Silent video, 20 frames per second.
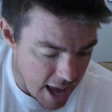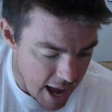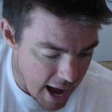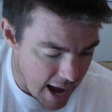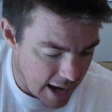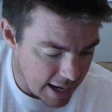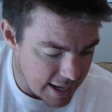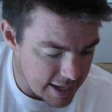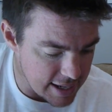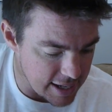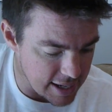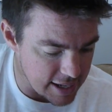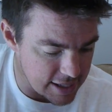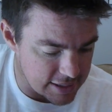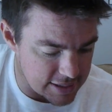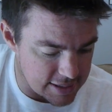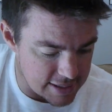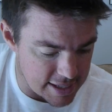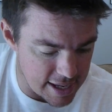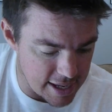I
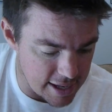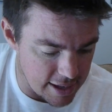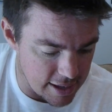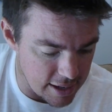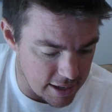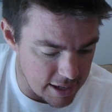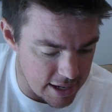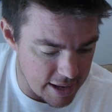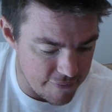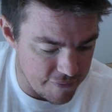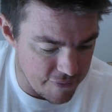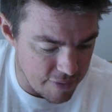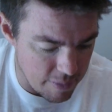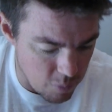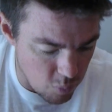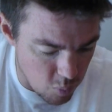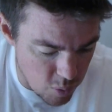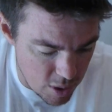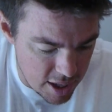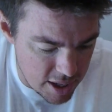can't tell if
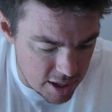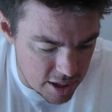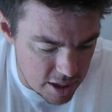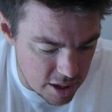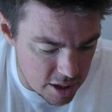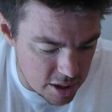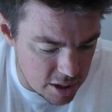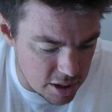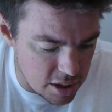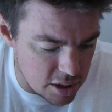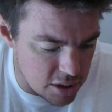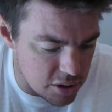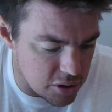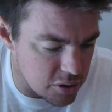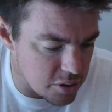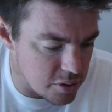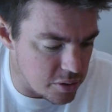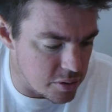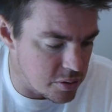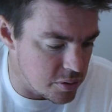I'm winning or
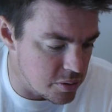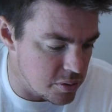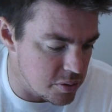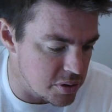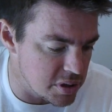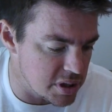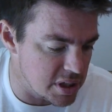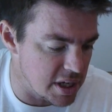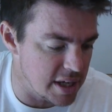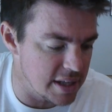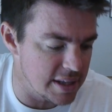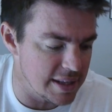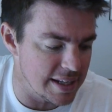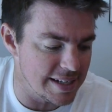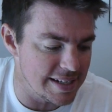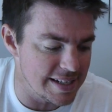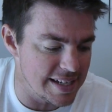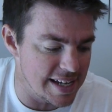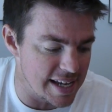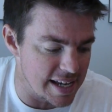losing.
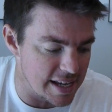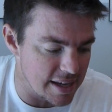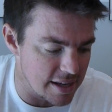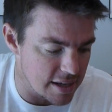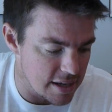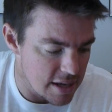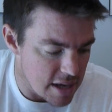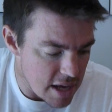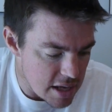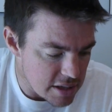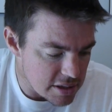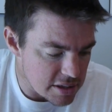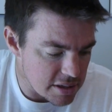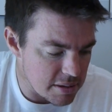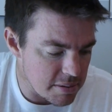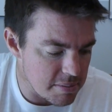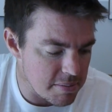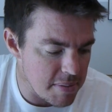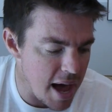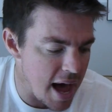Then D,
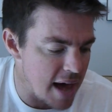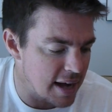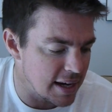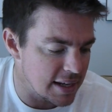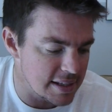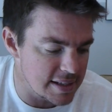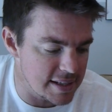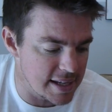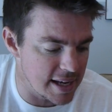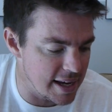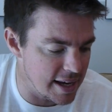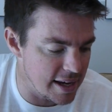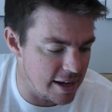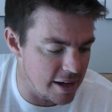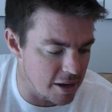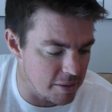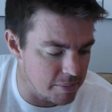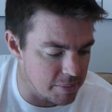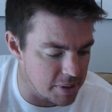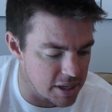somebody
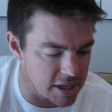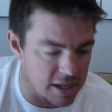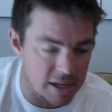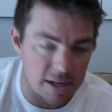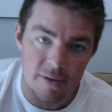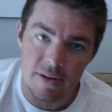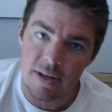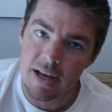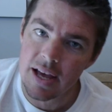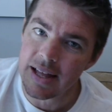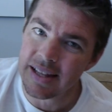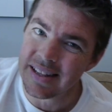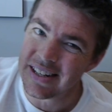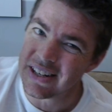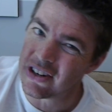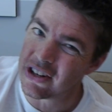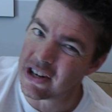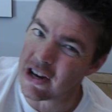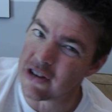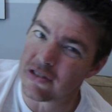tell me. And
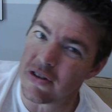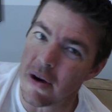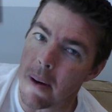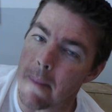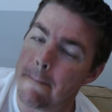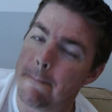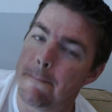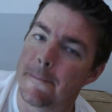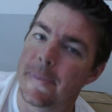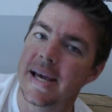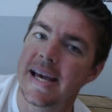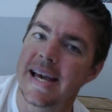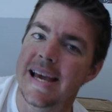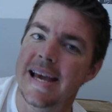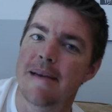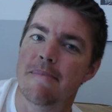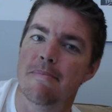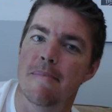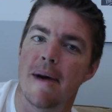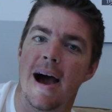you can go to a
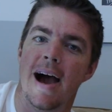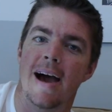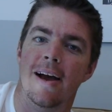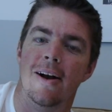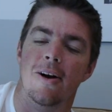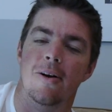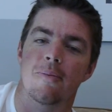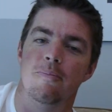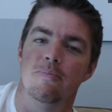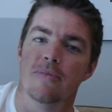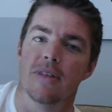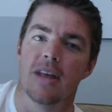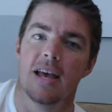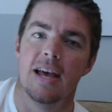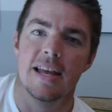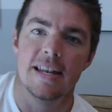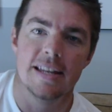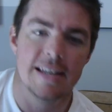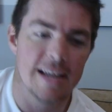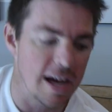B minor.
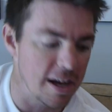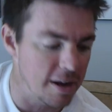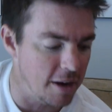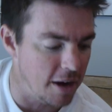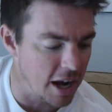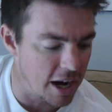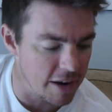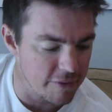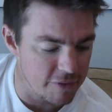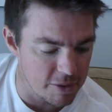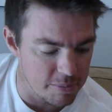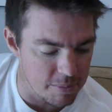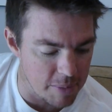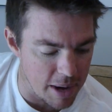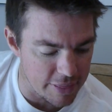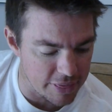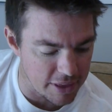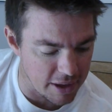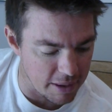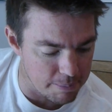Now, a lot of you
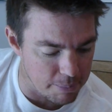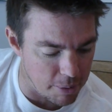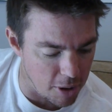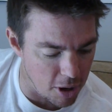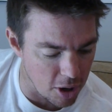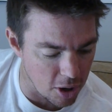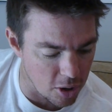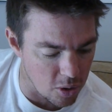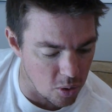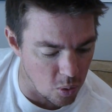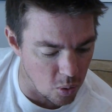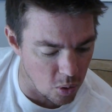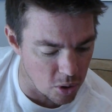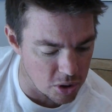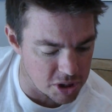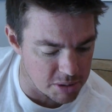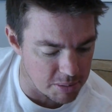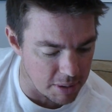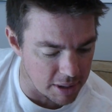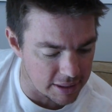might think of bar
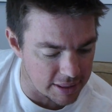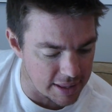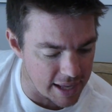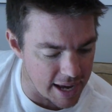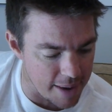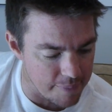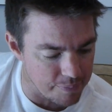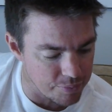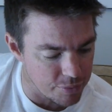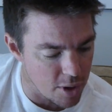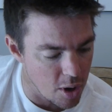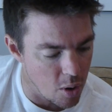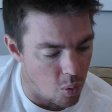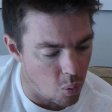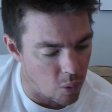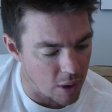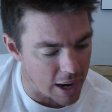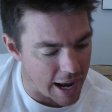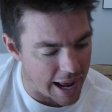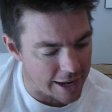chords, something like that.
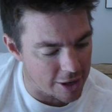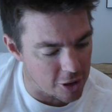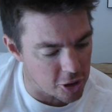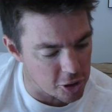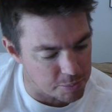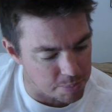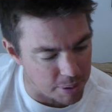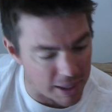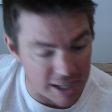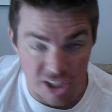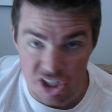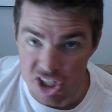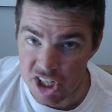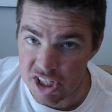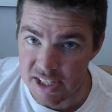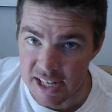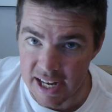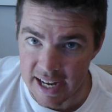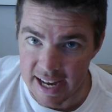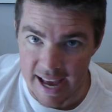What I do is play
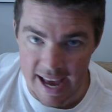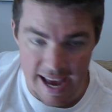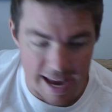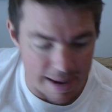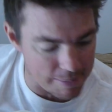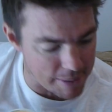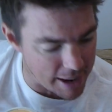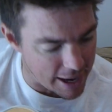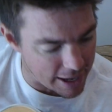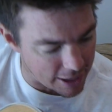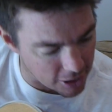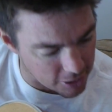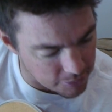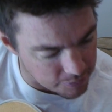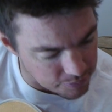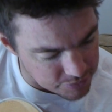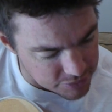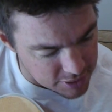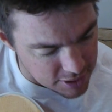just like an A minor.